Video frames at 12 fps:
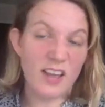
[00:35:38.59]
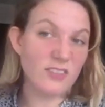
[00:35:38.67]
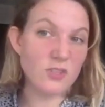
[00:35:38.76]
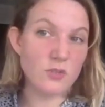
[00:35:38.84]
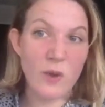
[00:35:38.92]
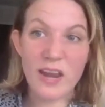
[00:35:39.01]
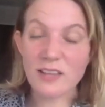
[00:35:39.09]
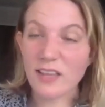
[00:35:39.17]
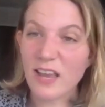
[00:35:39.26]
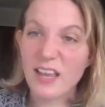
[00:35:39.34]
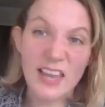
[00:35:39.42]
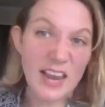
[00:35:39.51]
at this weight
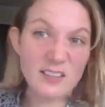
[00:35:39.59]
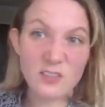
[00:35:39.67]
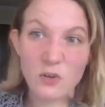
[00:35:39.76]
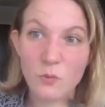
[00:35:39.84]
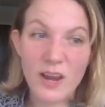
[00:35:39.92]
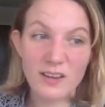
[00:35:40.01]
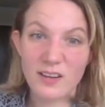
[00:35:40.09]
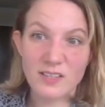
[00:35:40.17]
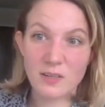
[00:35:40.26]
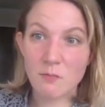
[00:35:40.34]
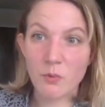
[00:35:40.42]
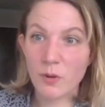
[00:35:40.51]
like i gained a little weight and at
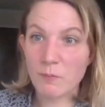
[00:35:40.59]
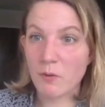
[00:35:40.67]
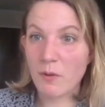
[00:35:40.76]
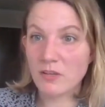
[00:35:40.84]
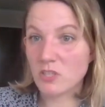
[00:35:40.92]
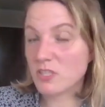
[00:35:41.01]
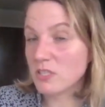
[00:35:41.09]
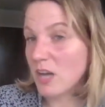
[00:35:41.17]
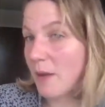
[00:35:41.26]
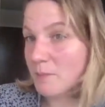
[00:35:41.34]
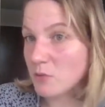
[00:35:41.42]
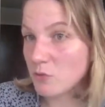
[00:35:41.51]
some point my weight just
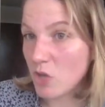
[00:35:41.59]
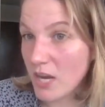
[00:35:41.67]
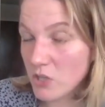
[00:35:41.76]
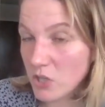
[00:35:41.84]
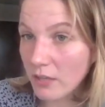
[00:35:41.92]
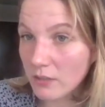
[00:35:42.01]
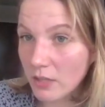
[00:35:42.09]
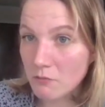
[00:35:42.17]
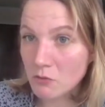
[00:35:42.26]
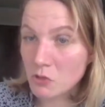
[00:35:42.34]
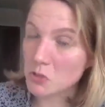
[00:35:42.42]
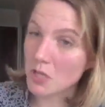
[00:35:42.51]
stopped changing like it
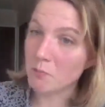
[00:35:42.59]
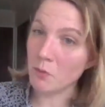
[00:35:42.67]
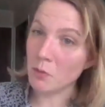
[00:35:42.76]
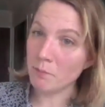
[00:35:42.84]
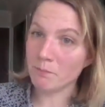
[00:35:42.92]
was just like boop oh,